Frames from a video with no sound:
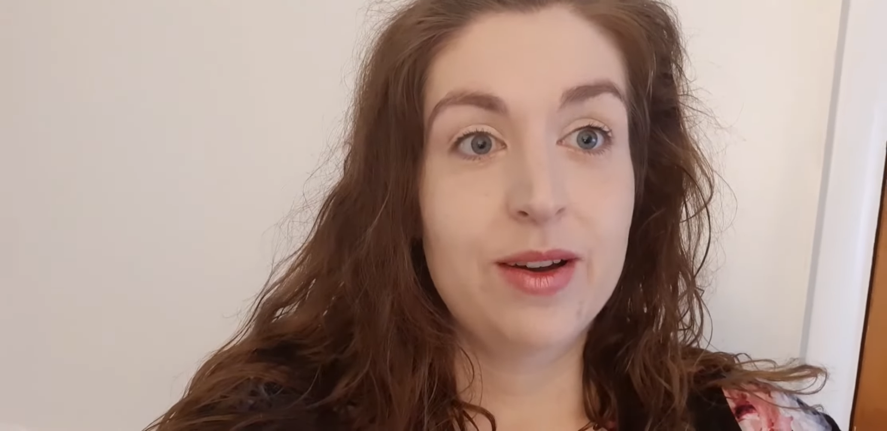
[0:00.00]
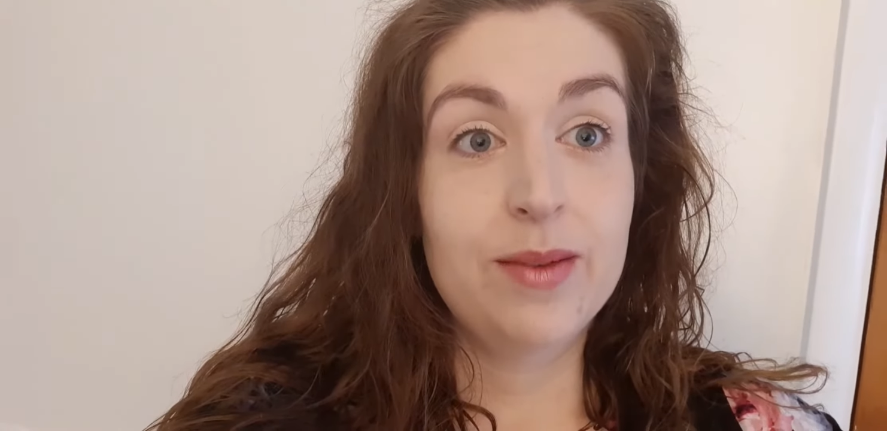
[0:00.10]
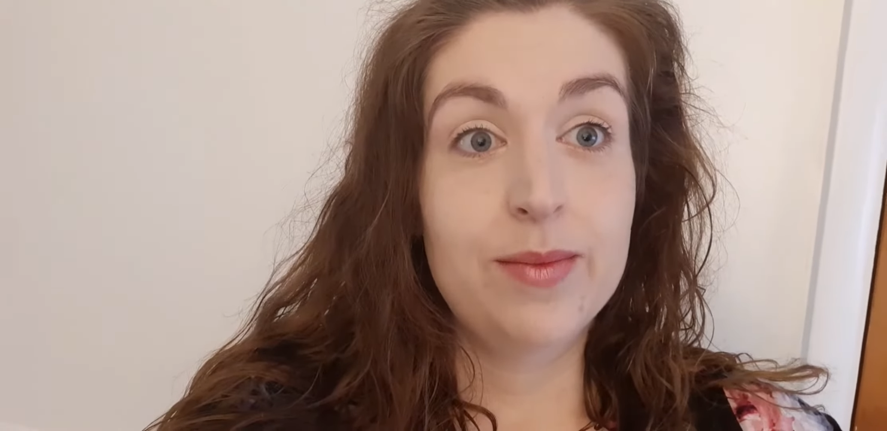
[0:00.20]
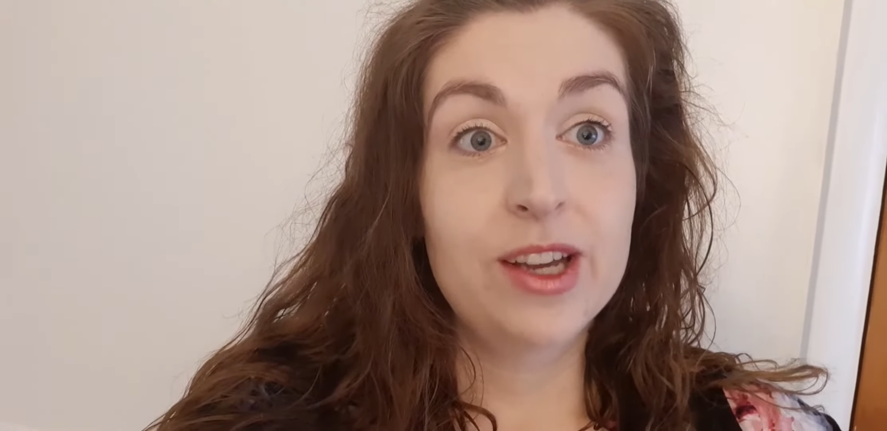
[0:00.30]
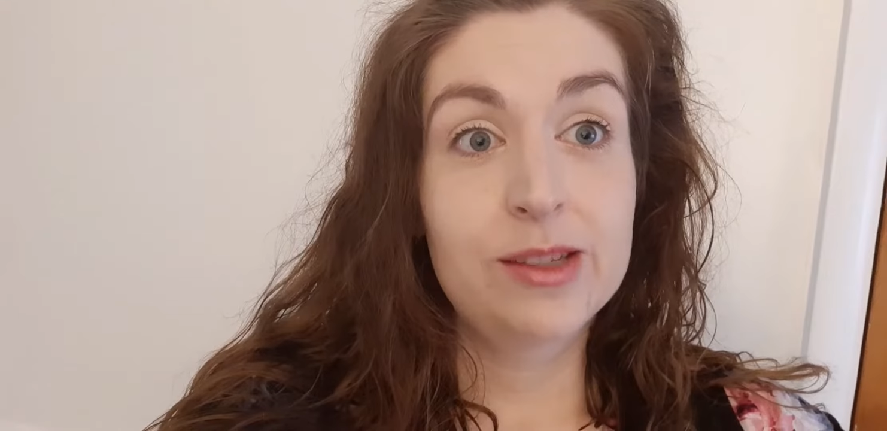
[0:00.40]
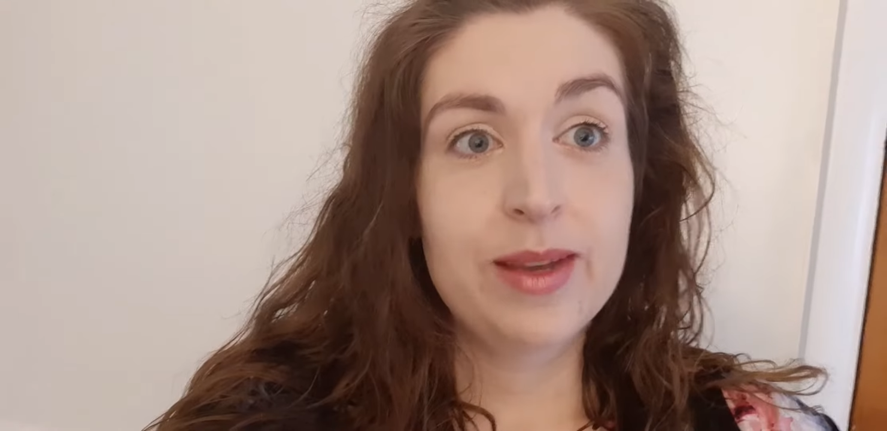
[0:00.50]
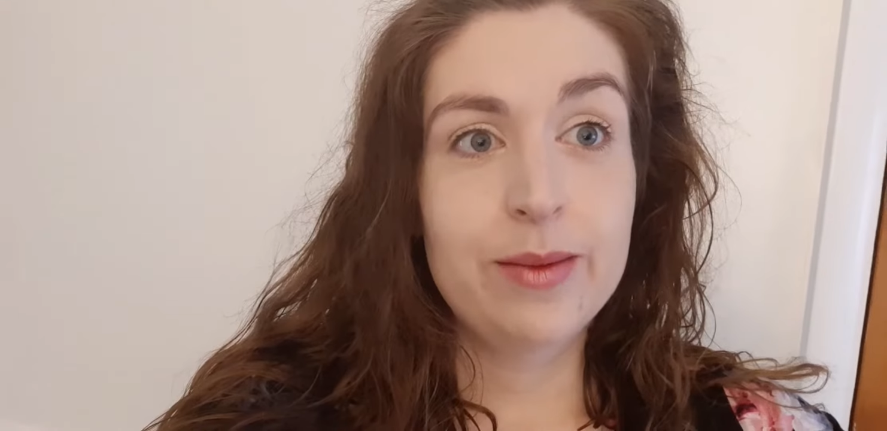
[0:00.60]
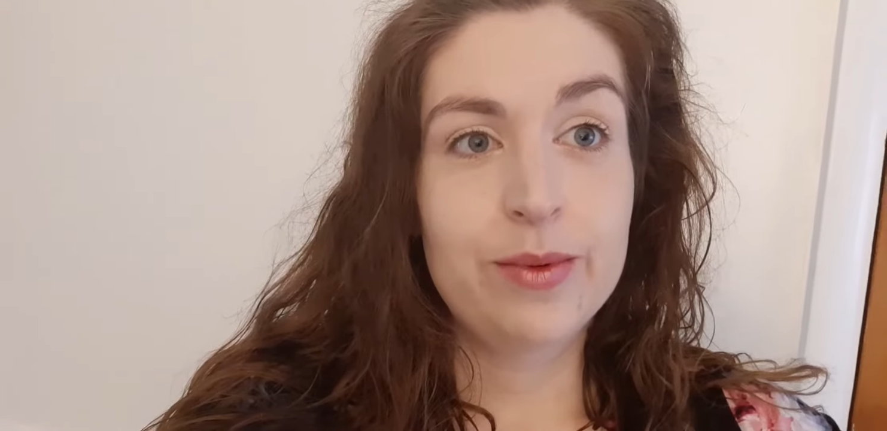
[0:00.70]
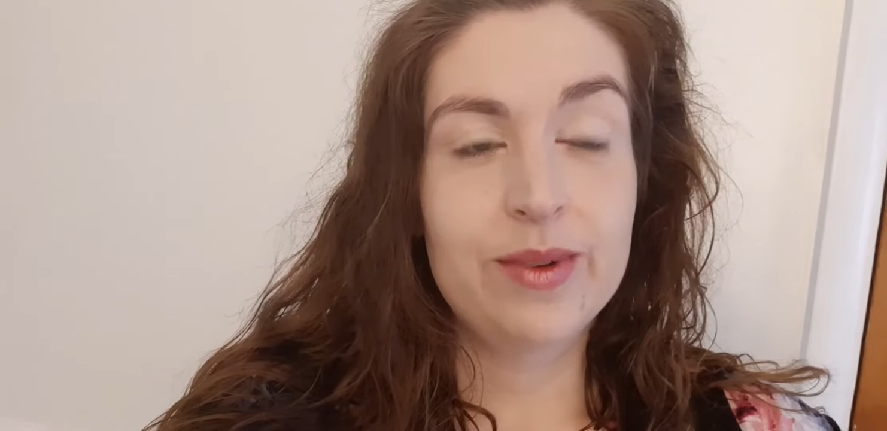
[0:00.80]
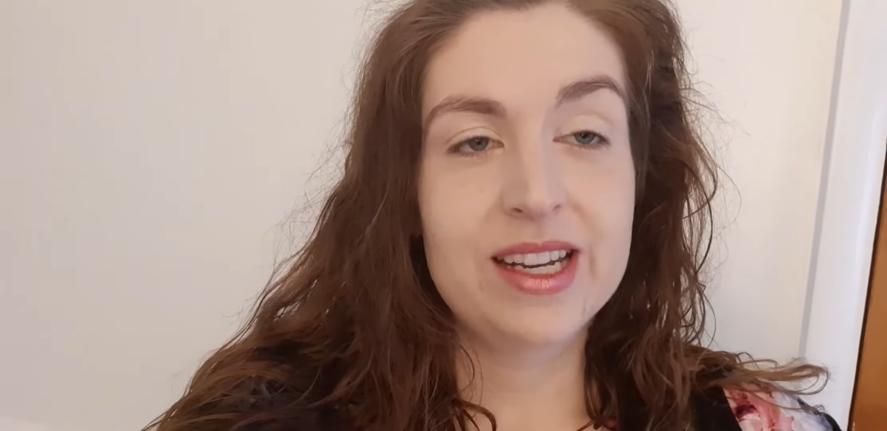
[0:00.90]
most
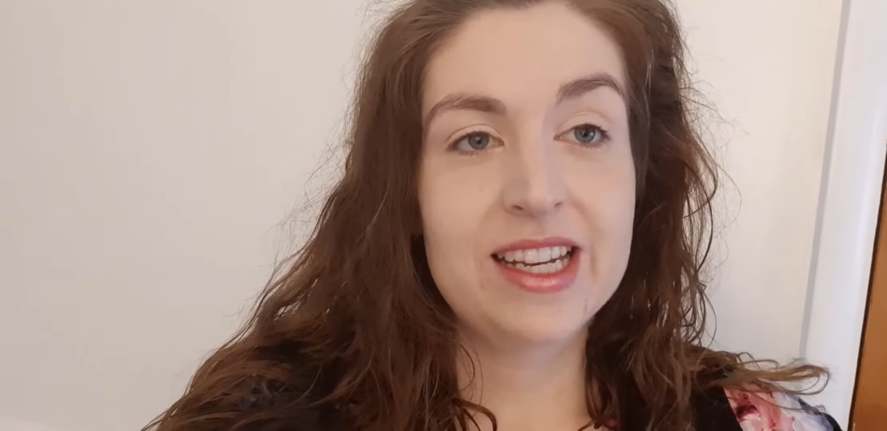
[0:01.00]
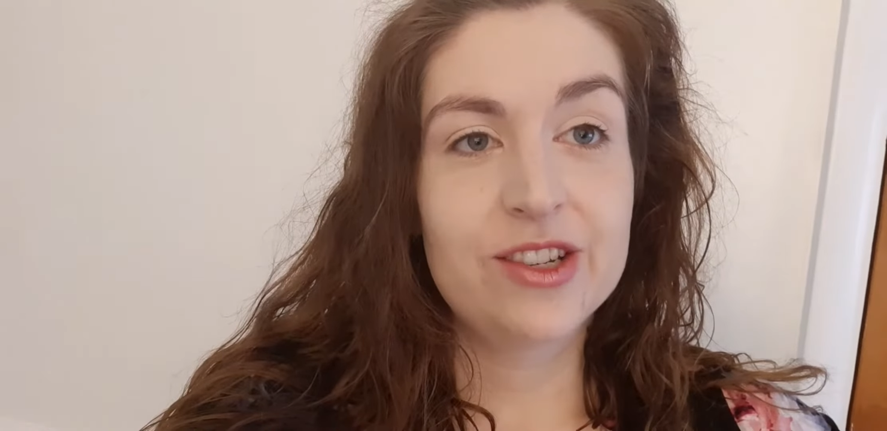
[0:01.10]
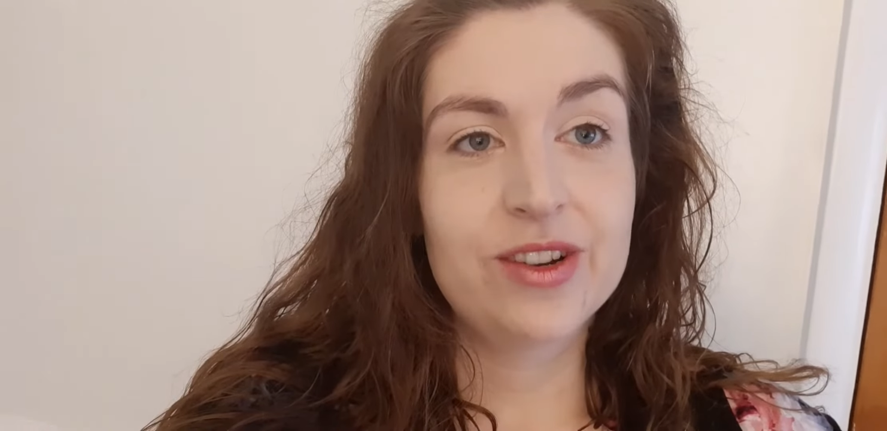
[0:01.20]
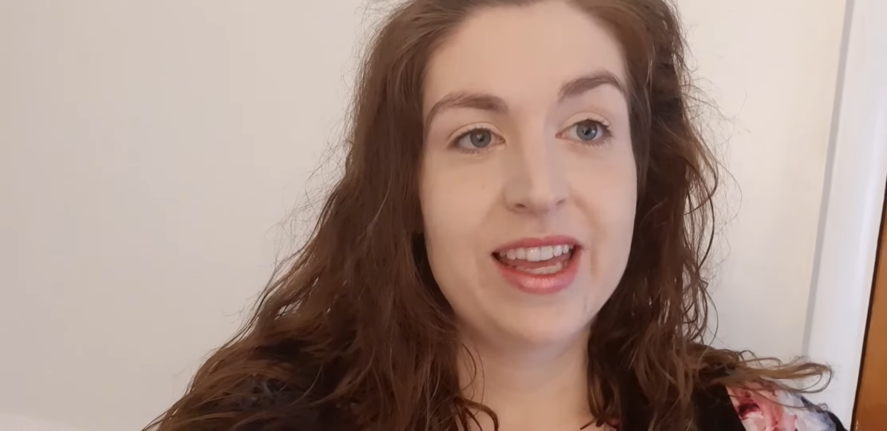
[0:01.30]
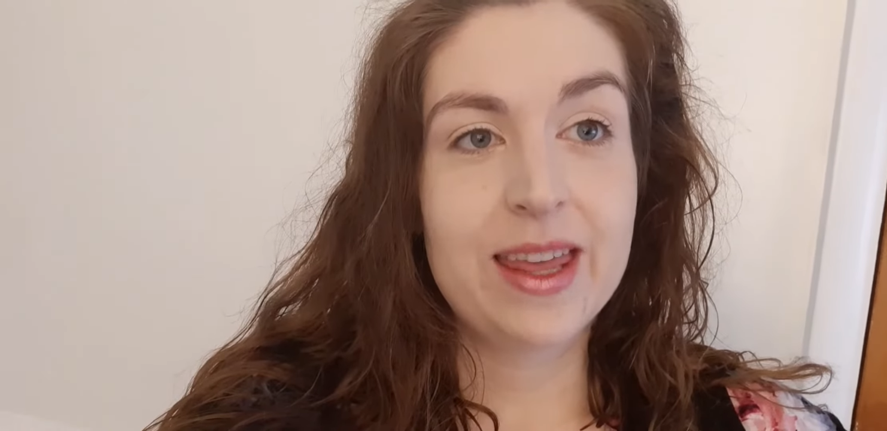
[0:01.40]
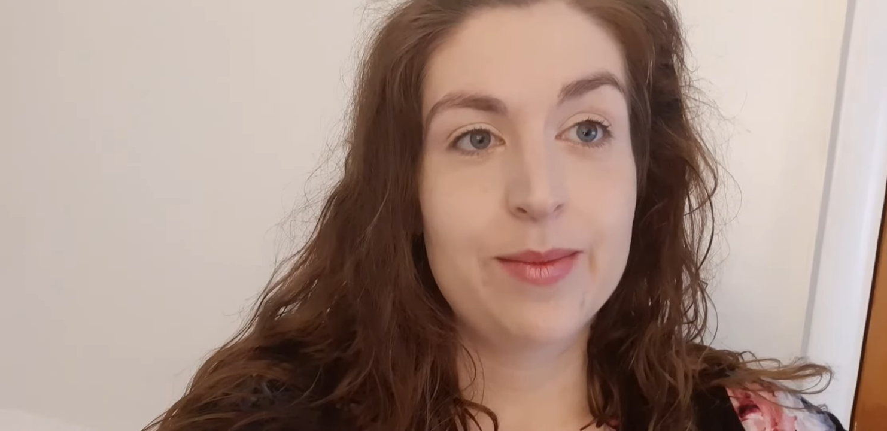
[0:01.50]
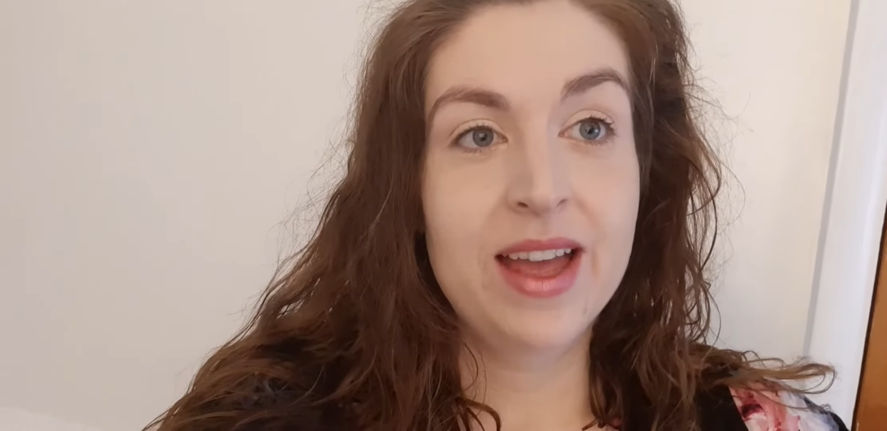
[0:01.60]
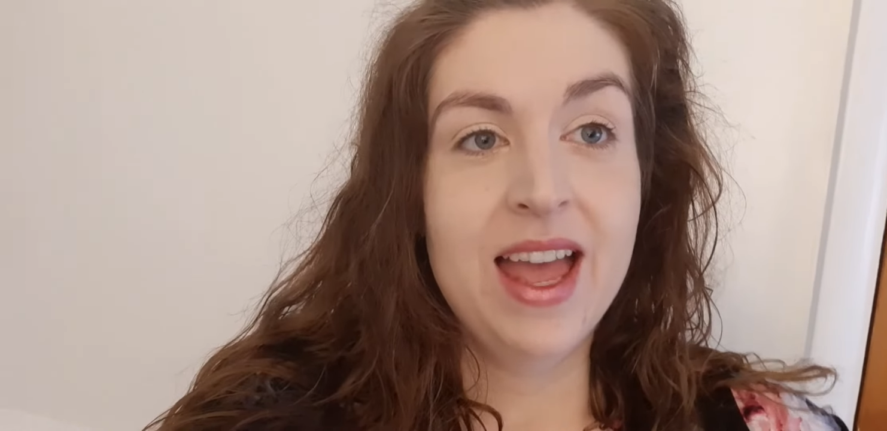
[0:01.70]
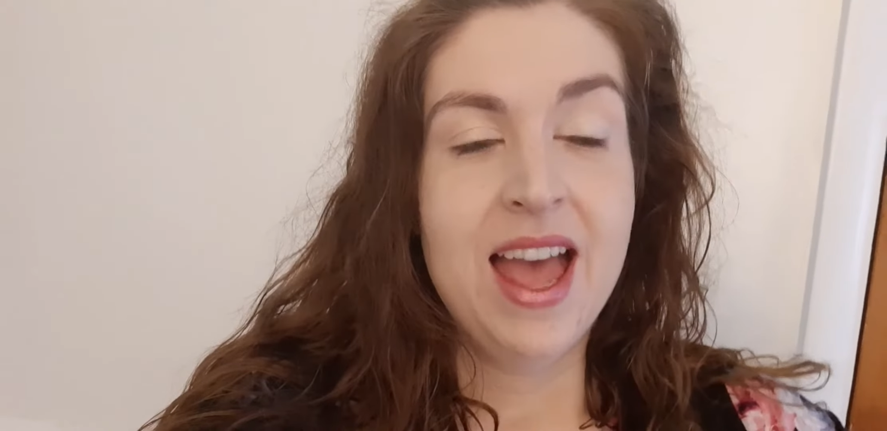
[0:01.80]
people would enjoy them,